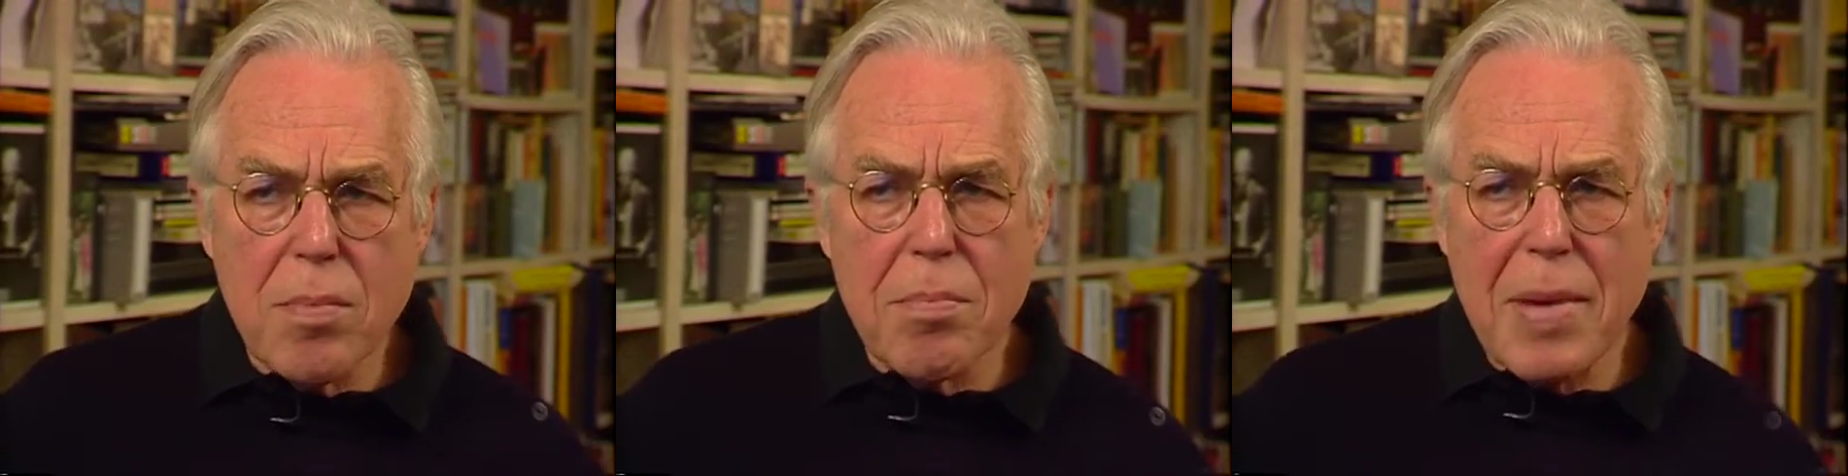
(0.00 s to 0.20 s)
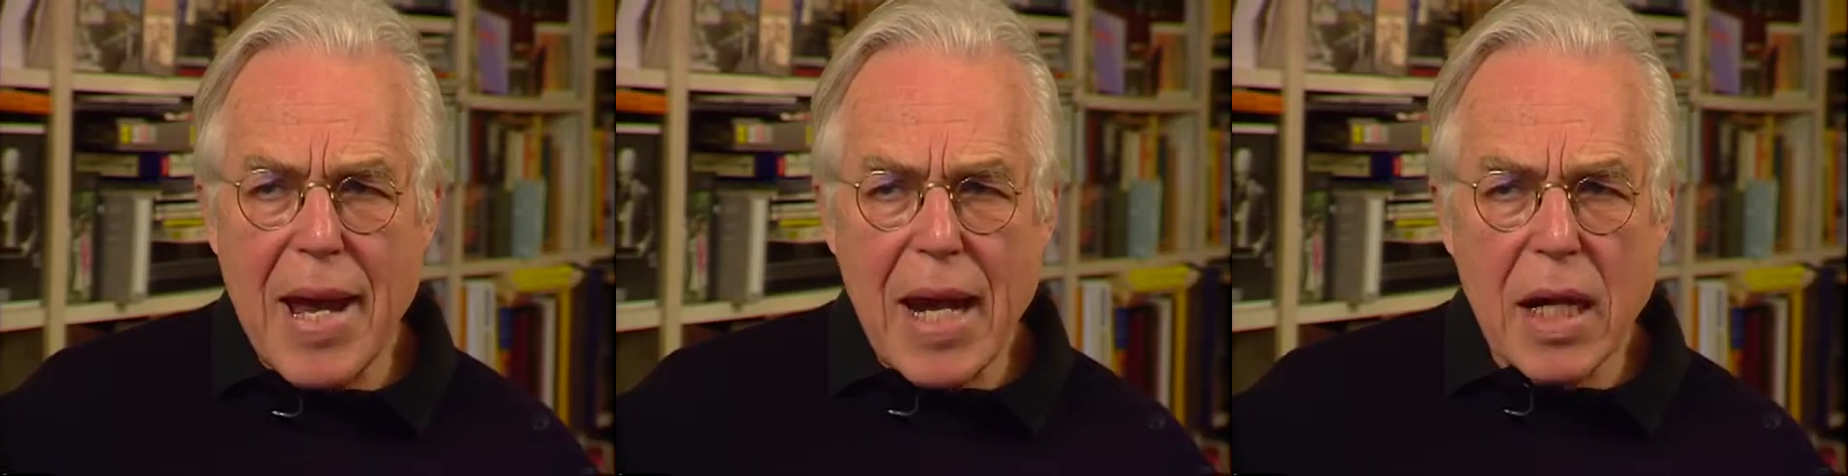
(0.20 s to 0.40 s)

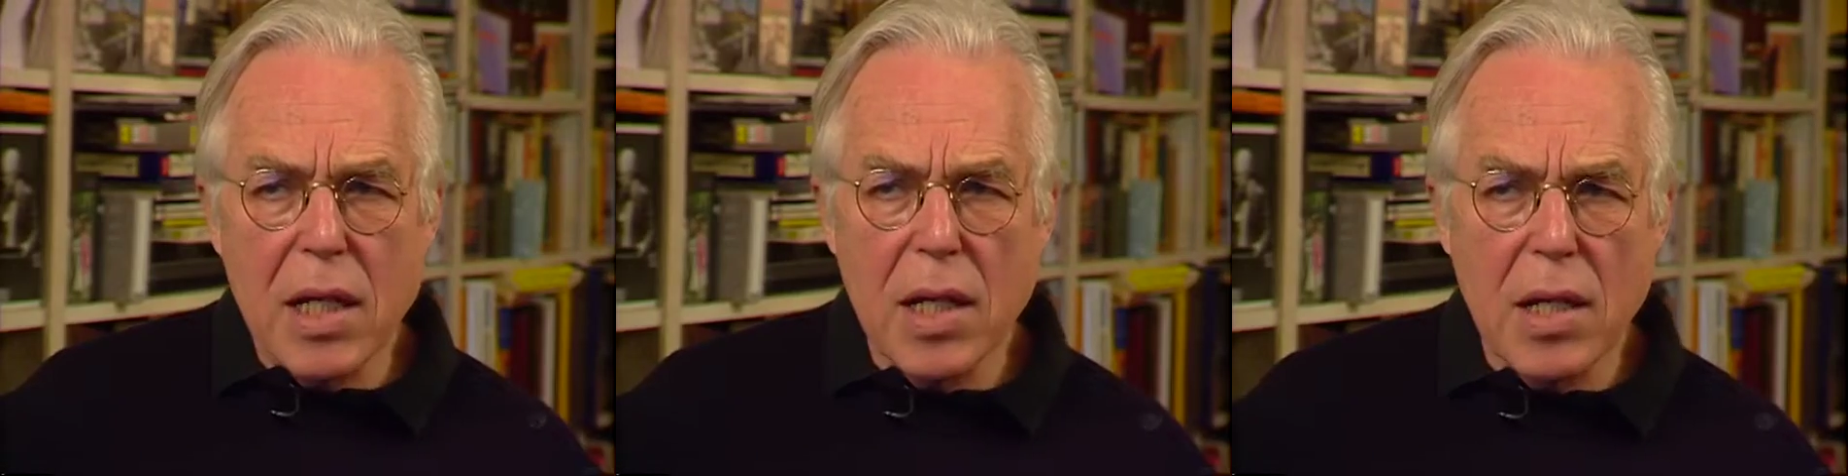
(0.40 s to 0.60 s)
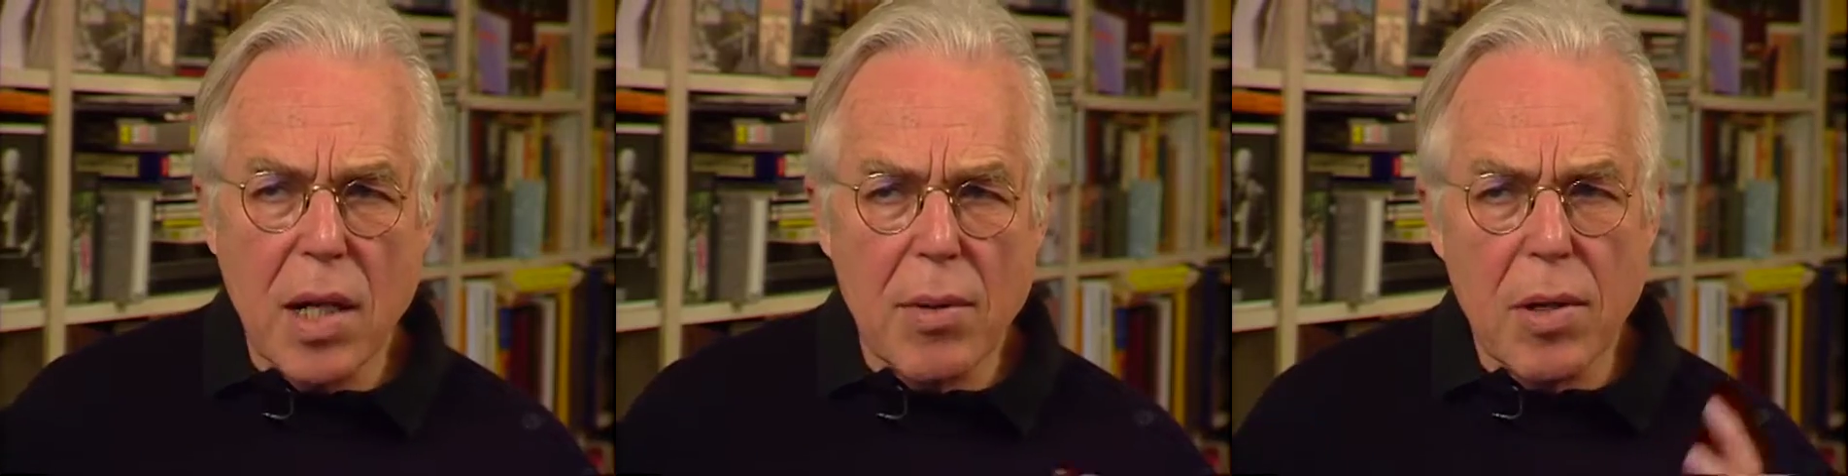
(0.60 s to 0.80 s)

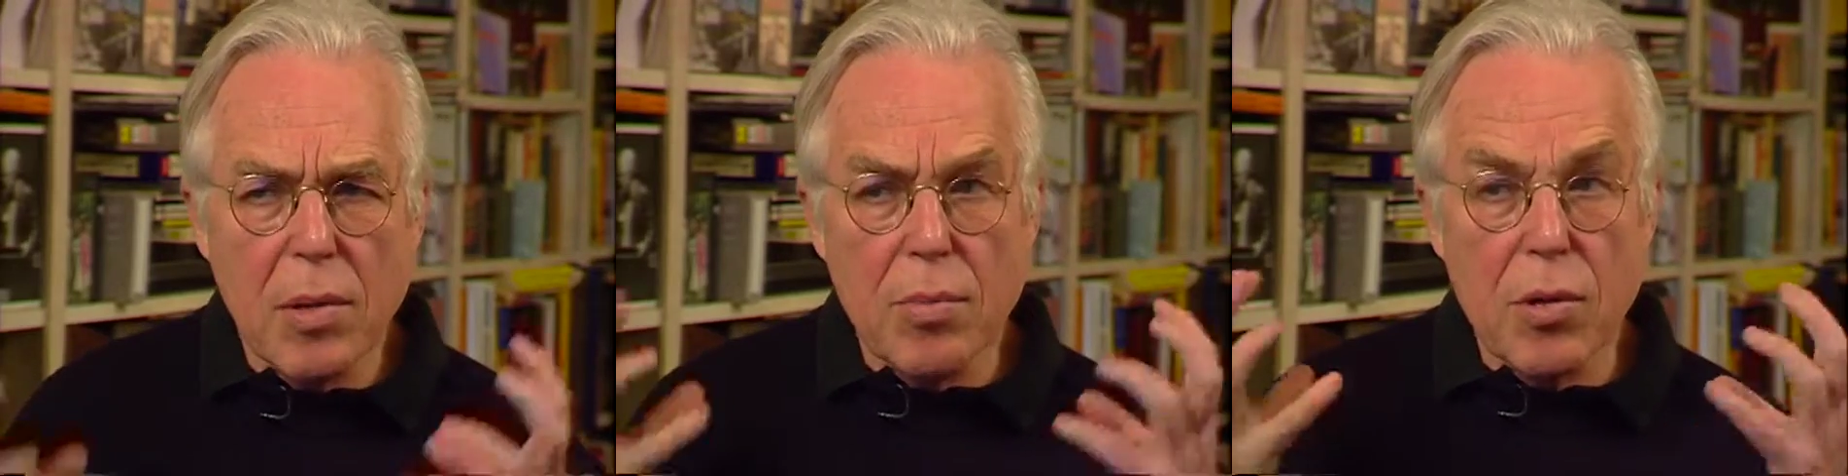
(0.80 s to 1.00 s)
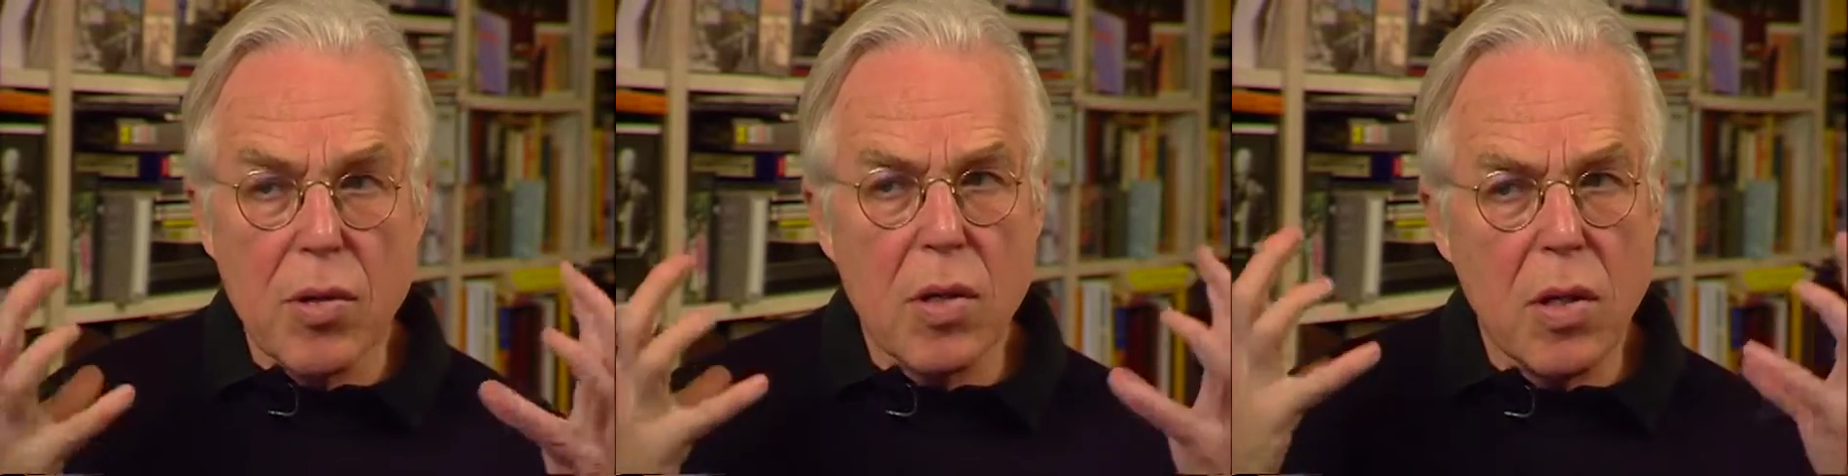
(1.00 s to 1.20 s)
magnet. I
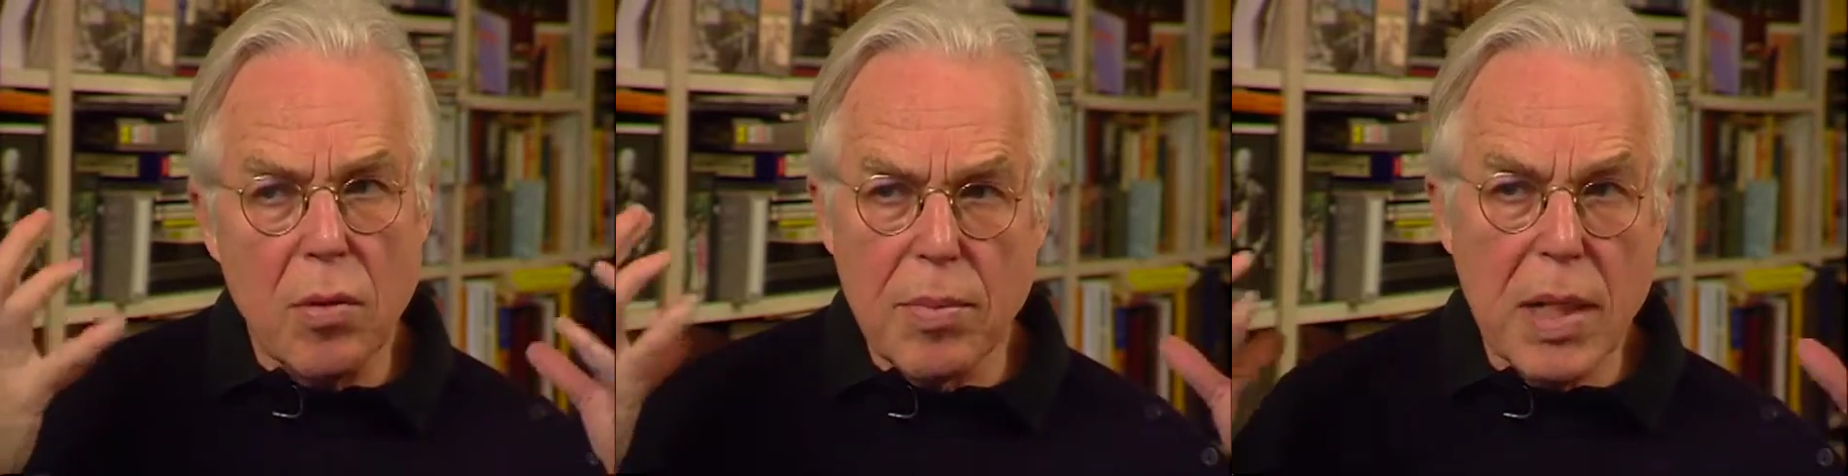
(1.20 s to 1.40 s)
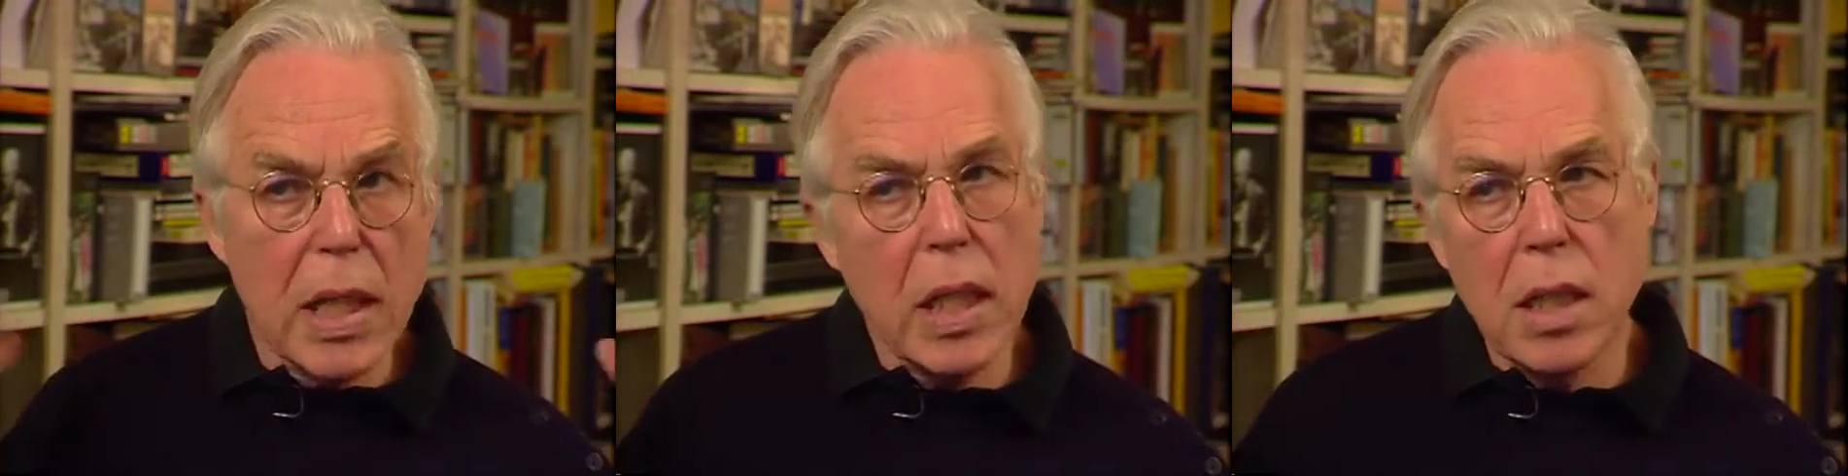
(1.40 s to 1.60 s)
could put so
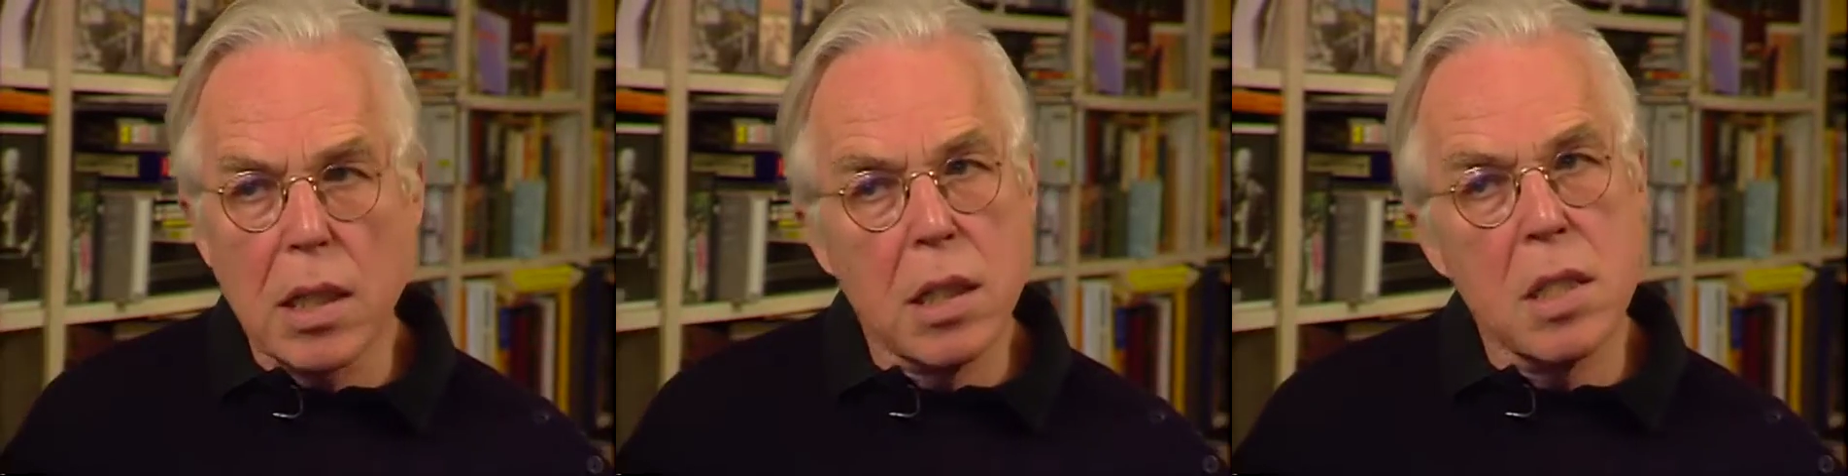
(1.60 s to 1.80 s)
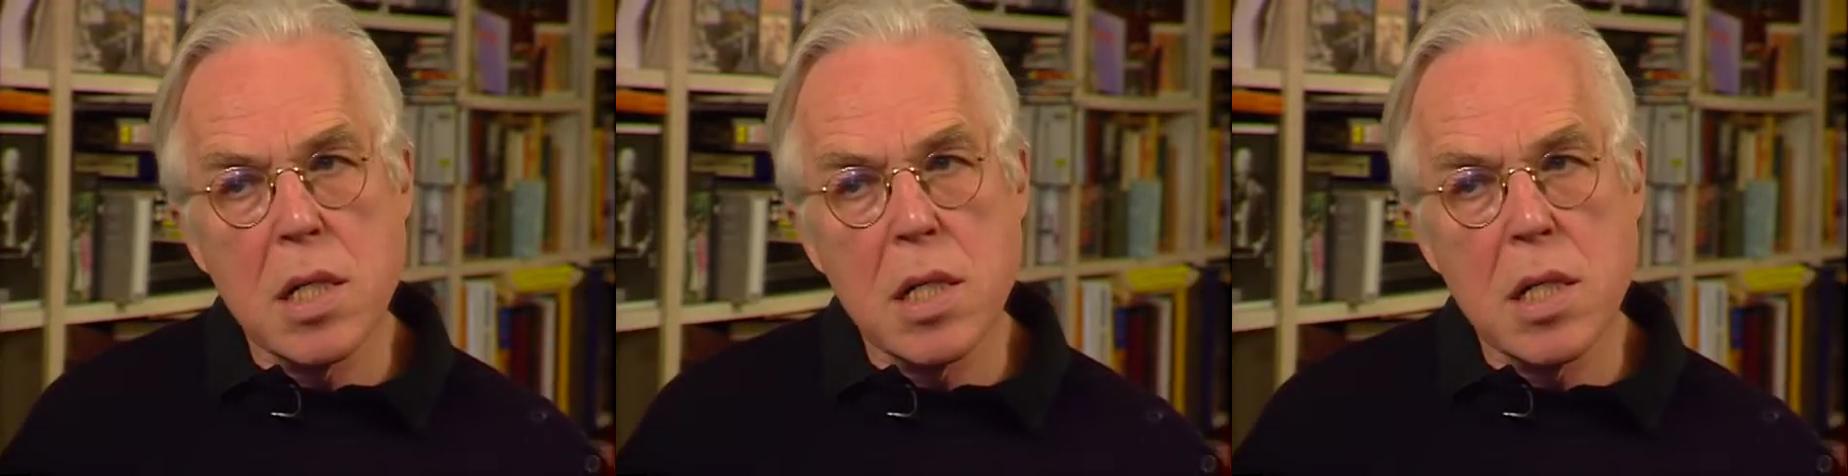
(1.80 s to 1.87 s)
many